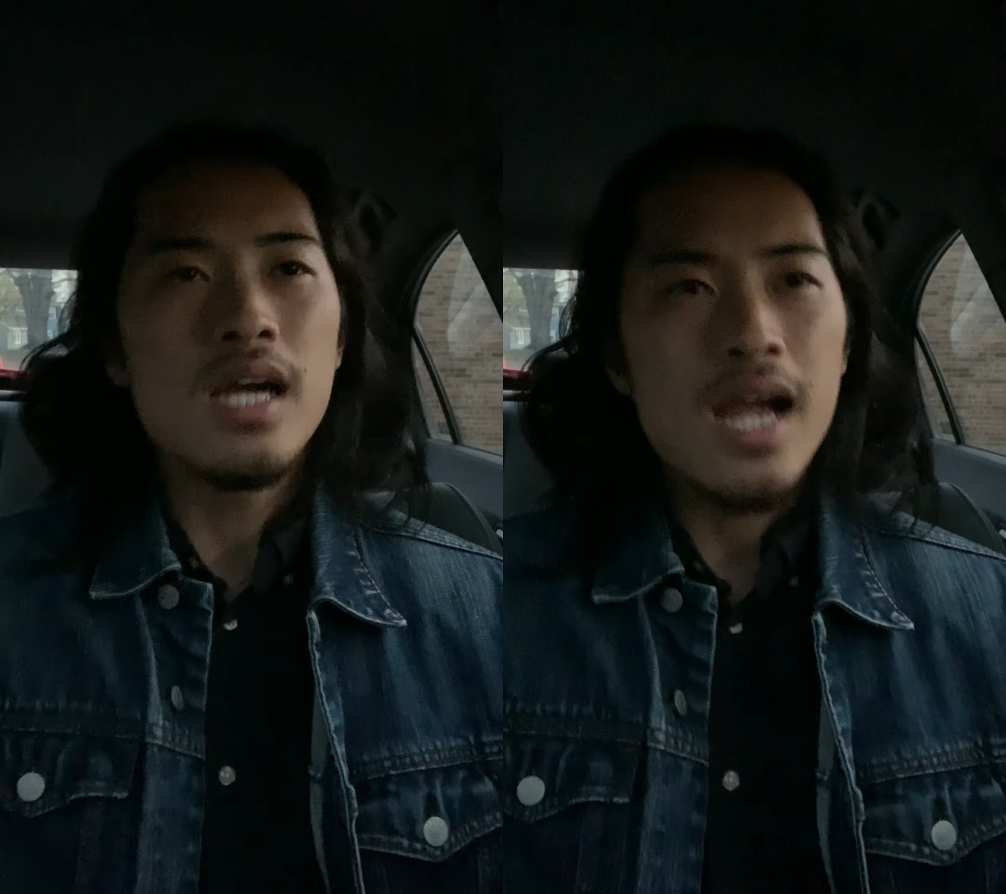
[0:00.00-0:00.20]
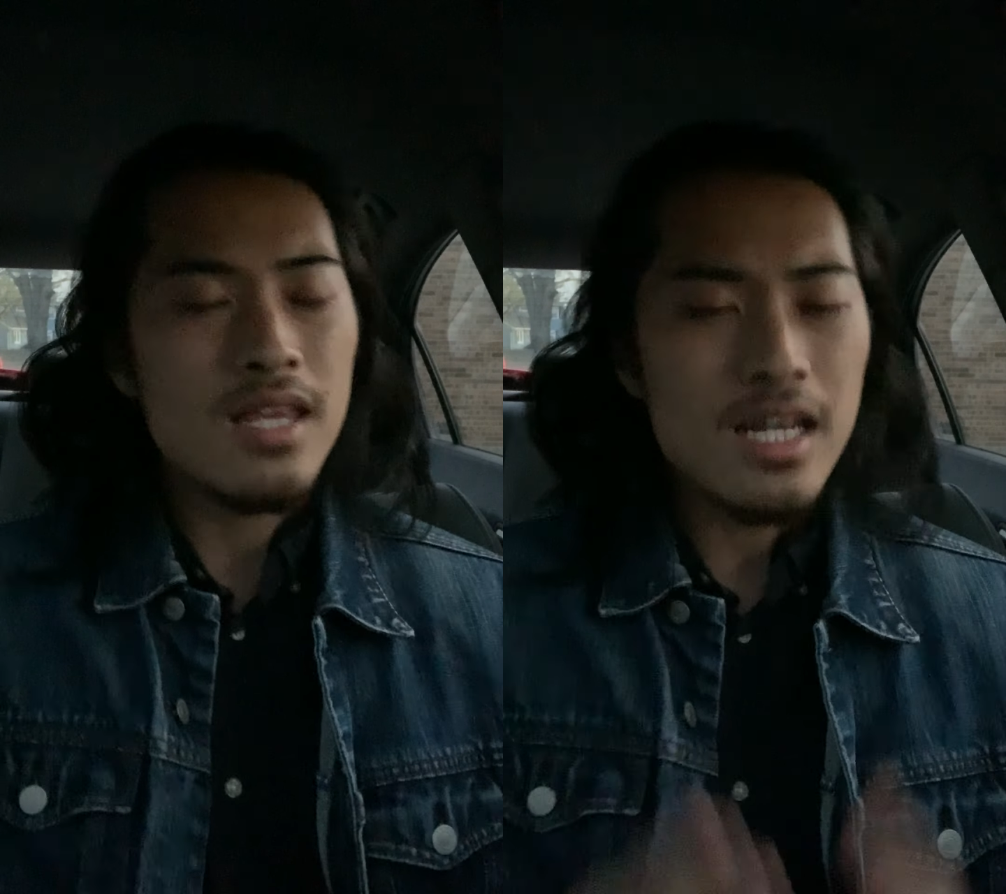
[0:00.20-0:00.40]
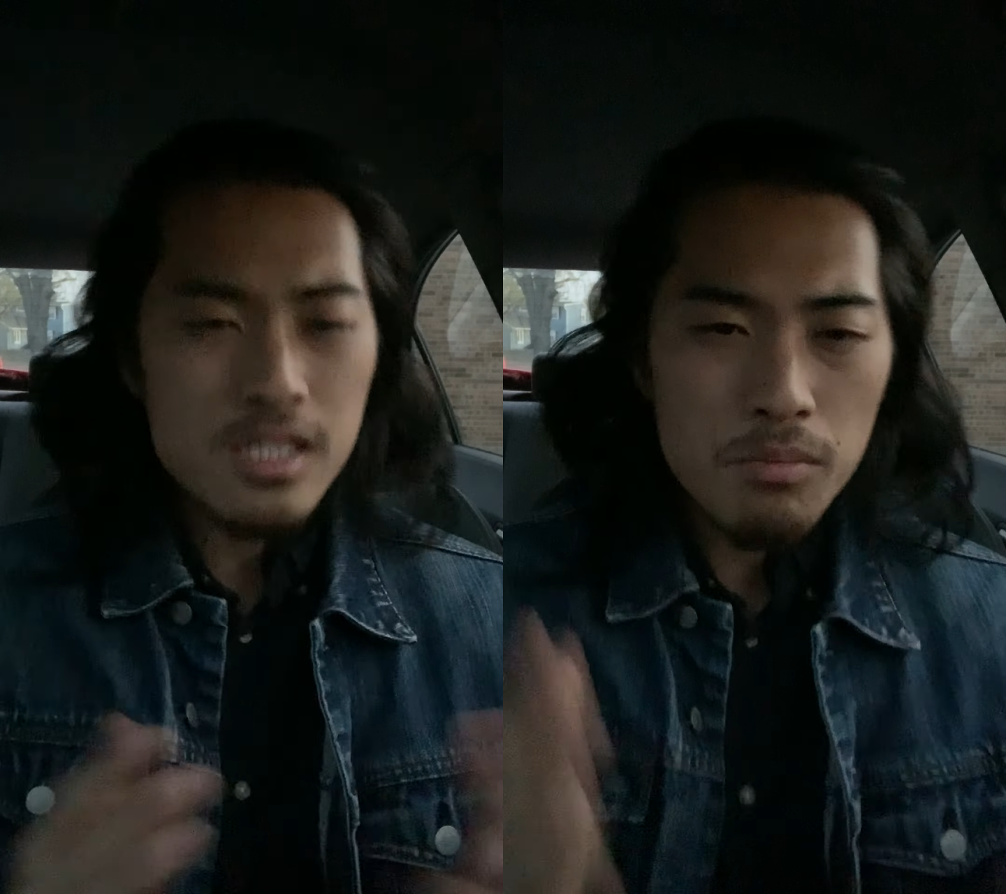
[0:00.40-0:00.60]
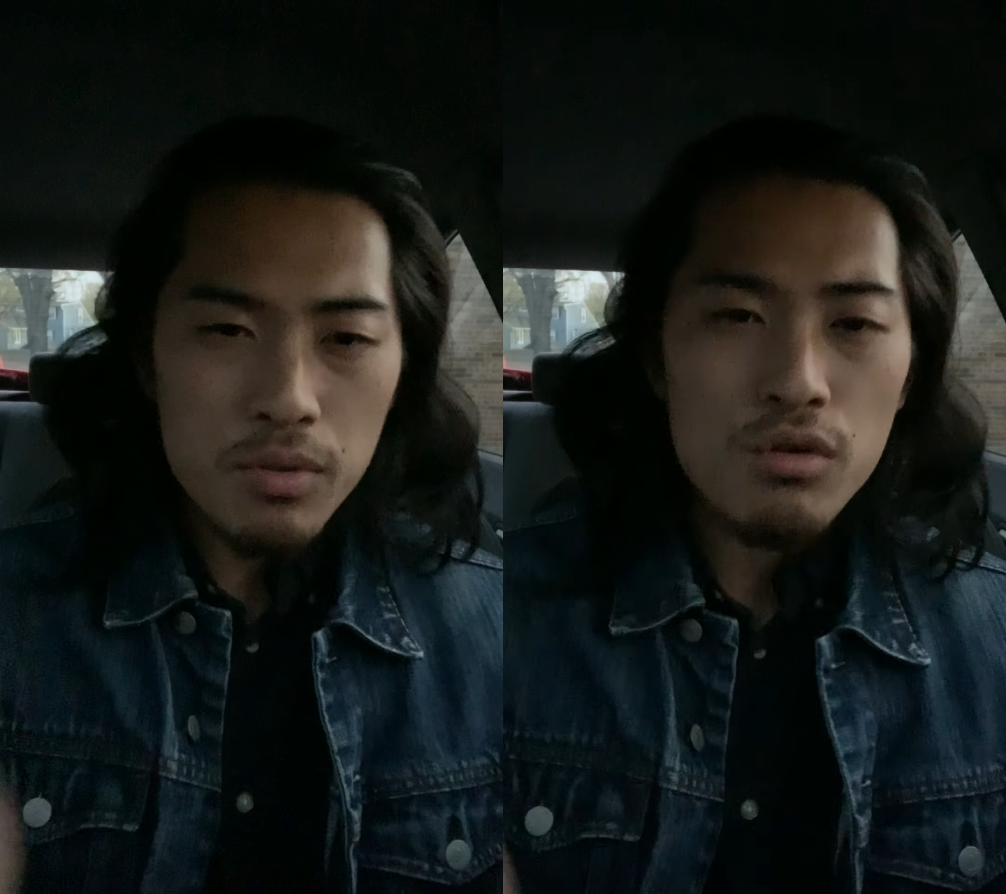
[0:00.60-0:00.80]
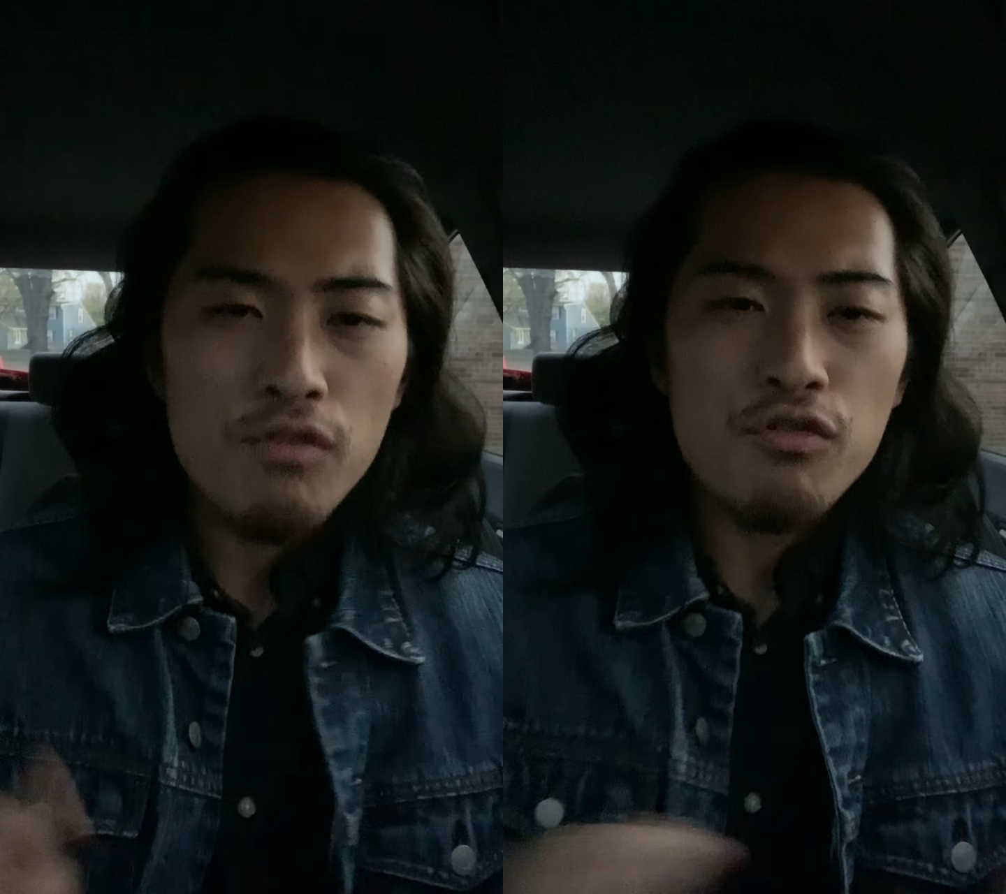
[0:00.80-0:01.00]
And that's a
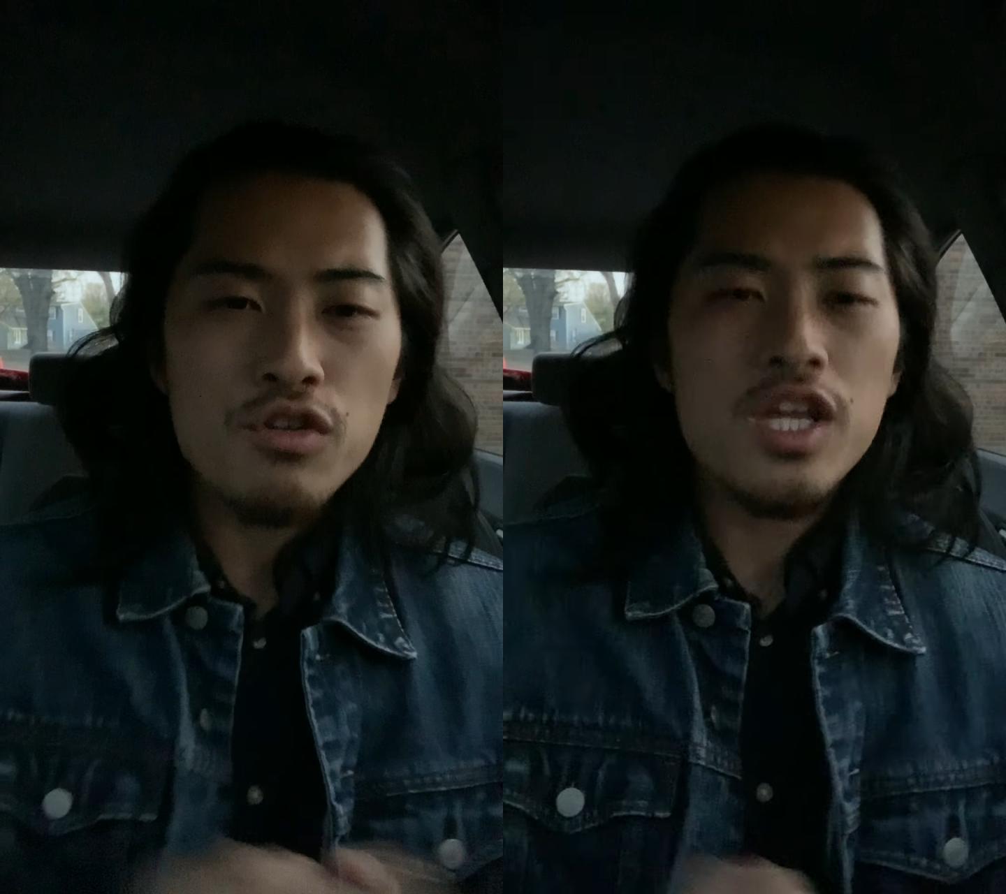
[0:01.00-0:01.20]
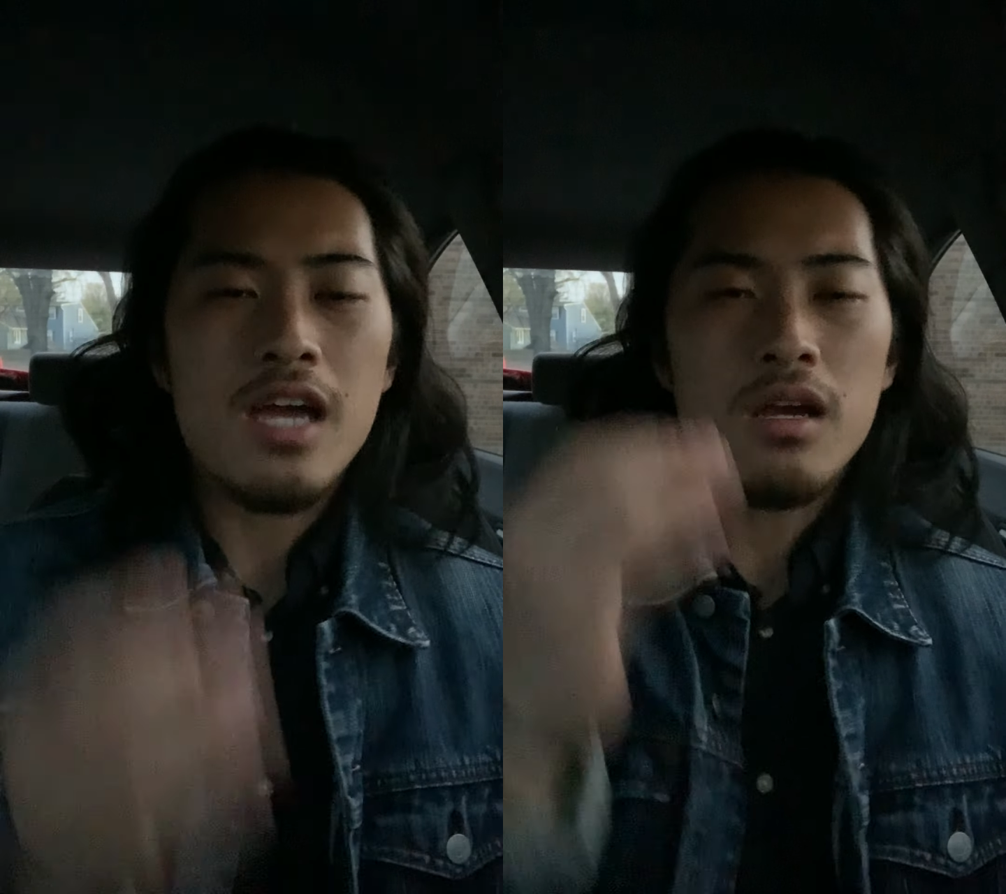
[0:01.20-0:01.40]
beautiful thing,